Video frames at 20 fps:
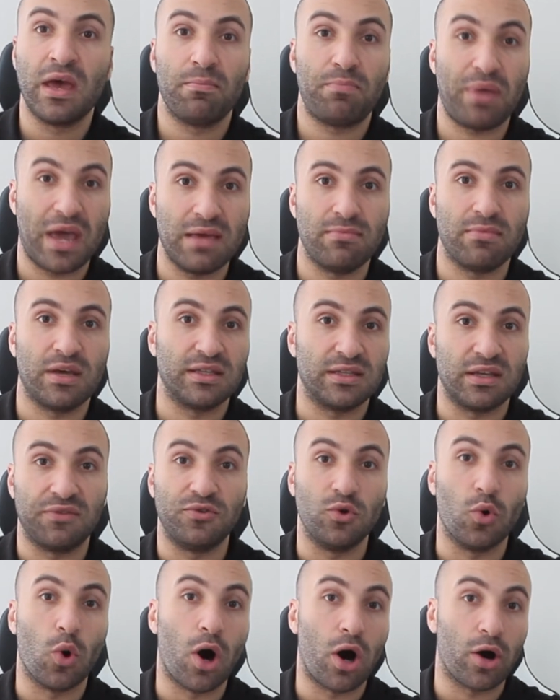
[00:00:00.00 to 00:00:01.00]
payment if
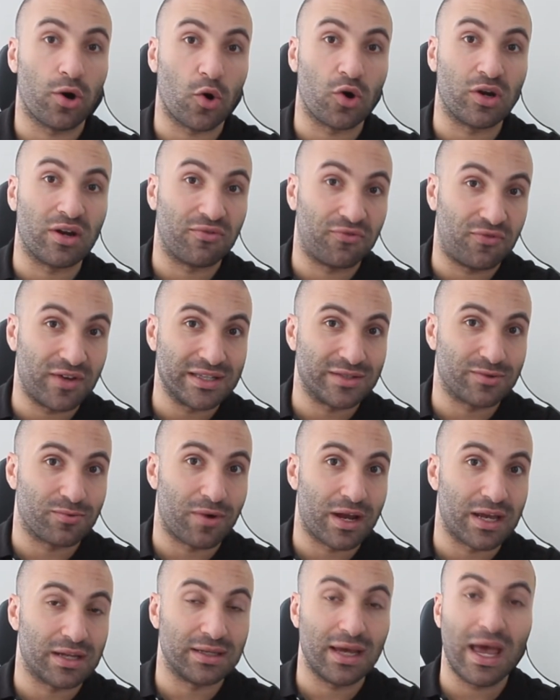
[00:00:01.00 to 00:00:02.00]
you are on a fixed
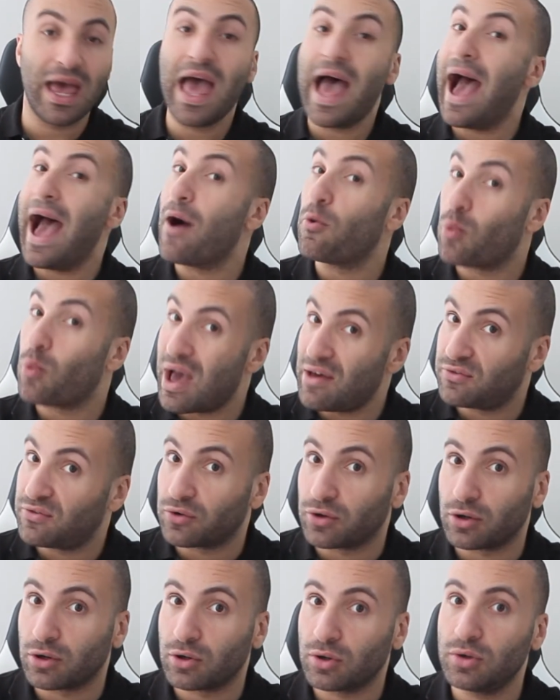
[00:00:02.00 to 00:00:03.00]
rate.
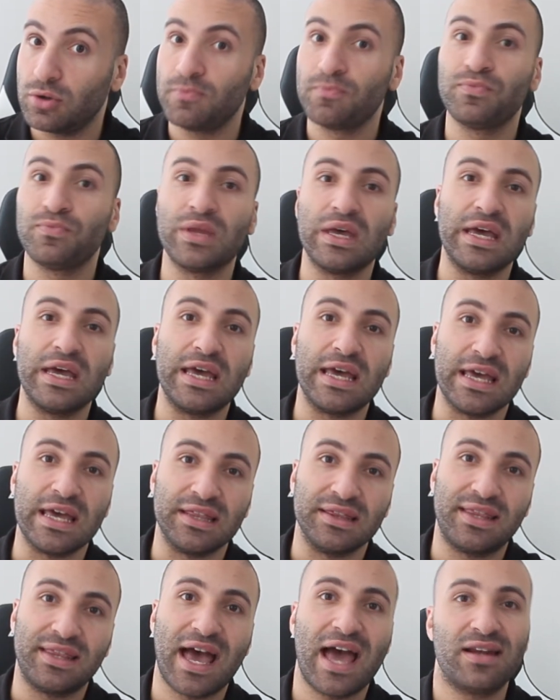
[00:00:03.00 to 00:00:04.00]
However,
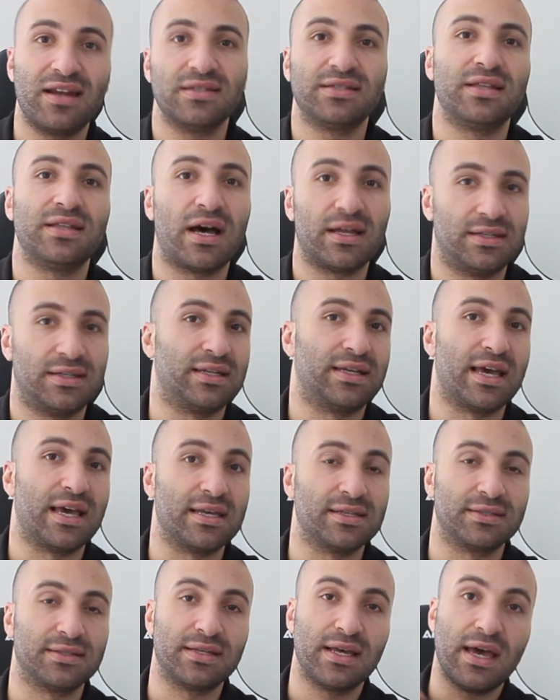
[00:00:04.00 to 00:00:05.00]
that is not the
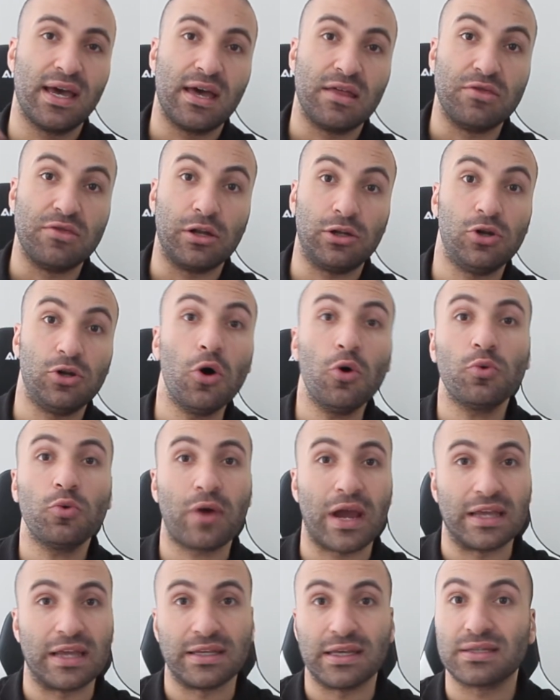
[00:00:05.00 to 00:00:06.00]
case. The low
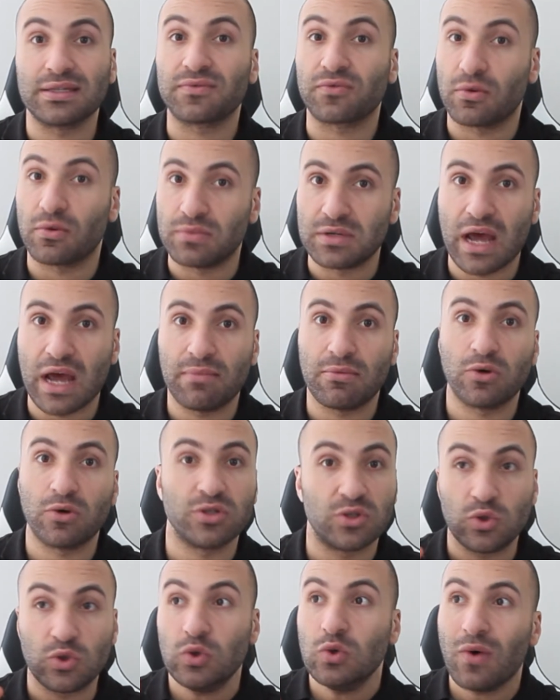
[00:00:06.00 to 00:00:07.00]
ratings from demos
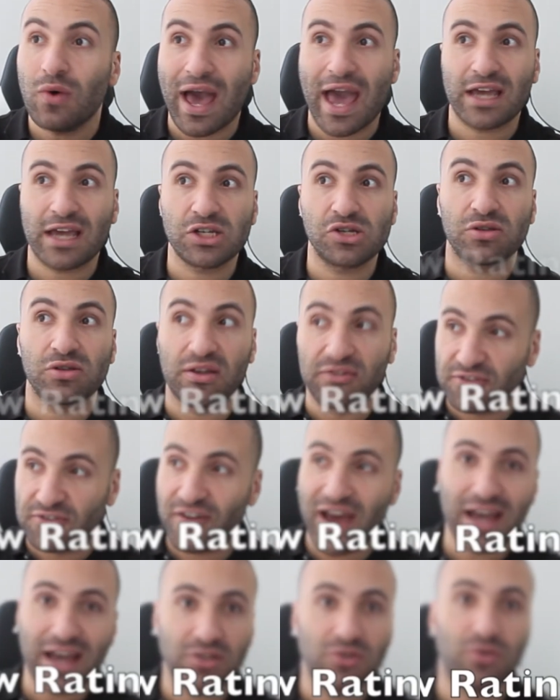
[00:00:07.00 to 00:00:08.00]
do actually
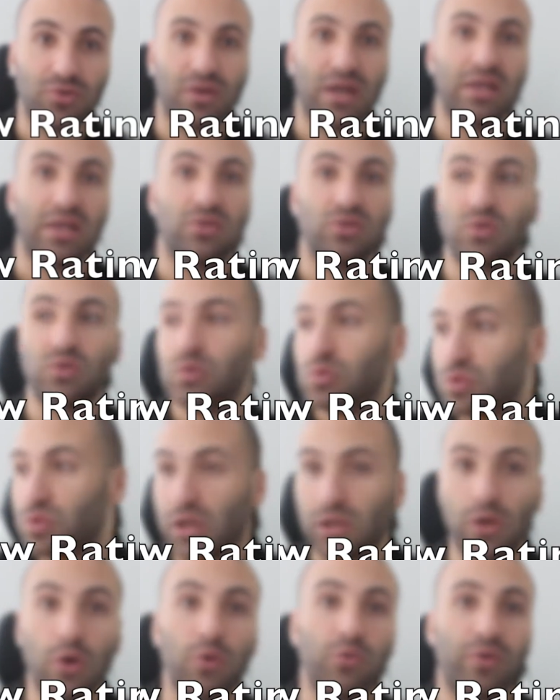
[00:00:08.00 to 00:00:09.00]
factor into the
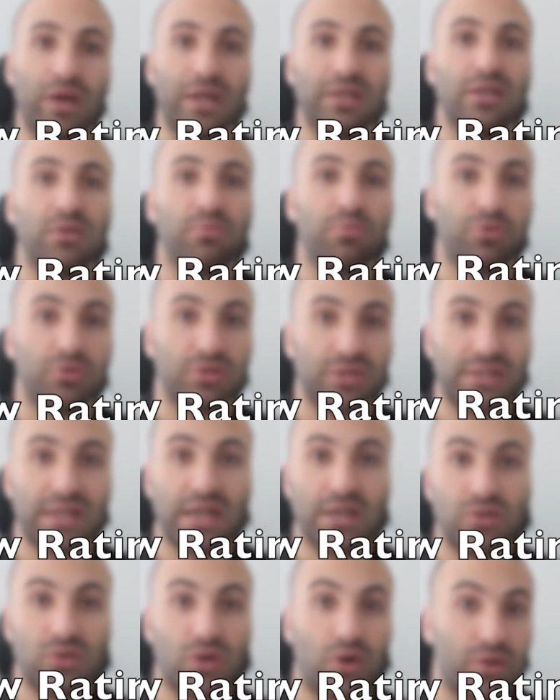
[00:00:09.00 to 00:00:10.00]
low rating
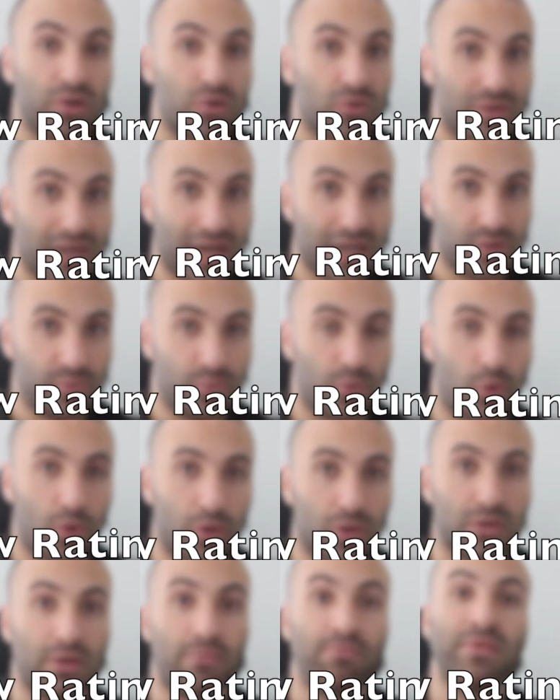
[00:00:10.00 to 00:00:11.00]
percent on your
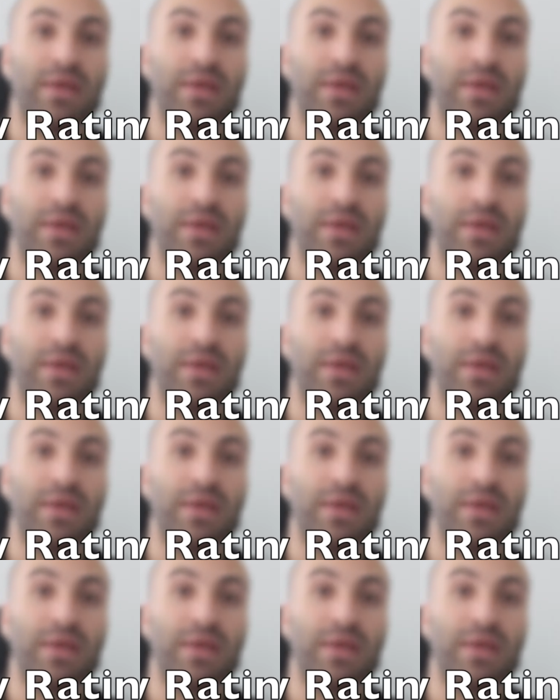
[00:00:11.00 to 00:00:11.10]
dashboard.